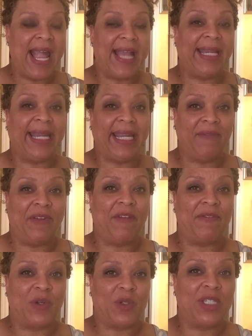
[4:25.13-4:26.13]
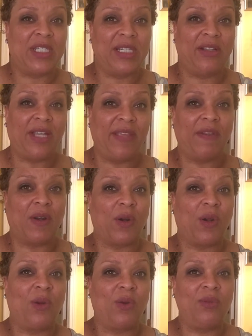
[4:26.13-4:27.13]
And even if they're still in
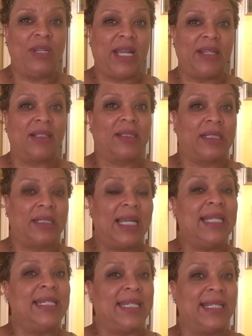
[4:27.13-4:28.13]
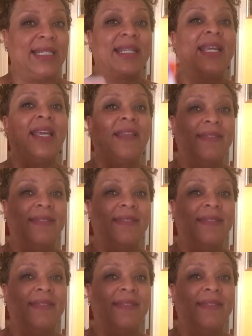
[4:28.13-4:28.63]
their own nice little undies,